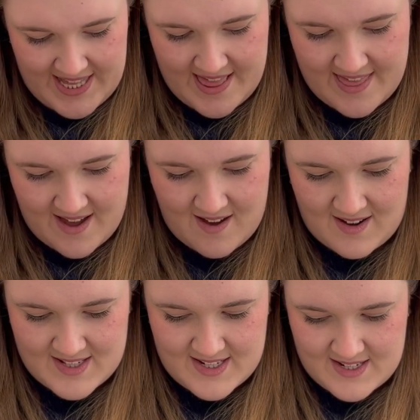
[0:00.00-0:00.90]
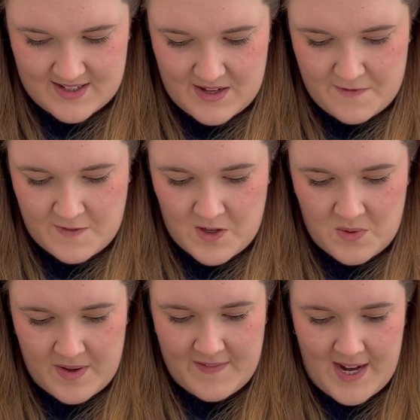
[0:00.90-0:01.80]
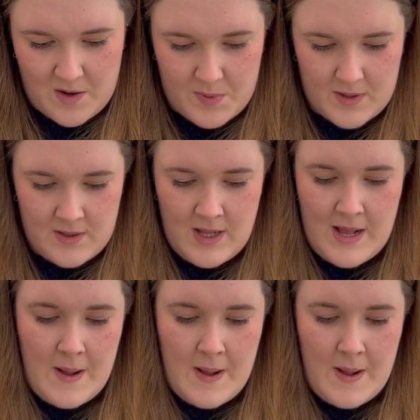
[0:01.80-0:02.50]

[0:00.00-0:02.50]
There are still a few available.